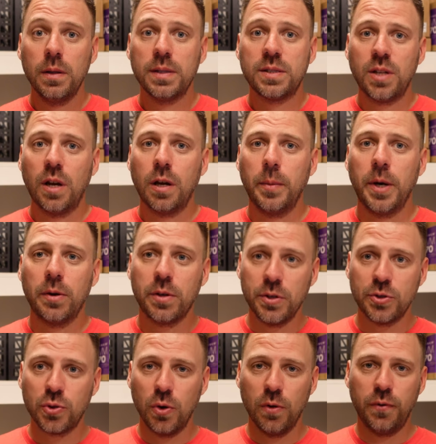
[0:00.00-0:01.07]
Let's talk about
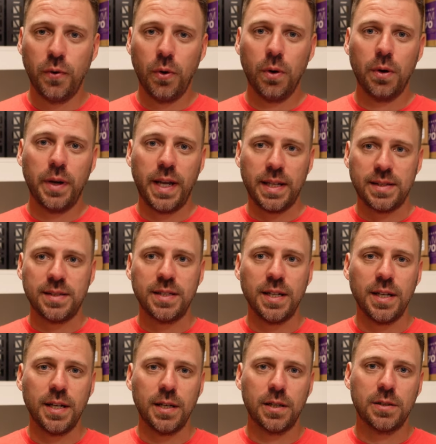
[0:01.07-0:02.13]
Control 4 at
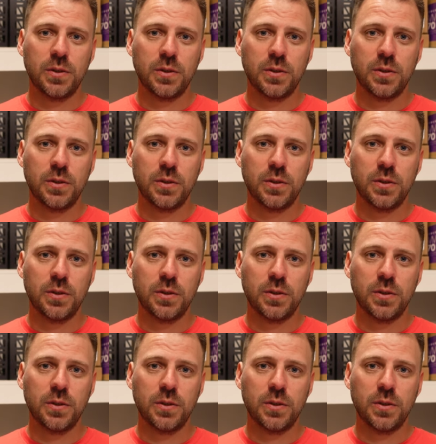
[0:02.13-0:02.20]
CEDIA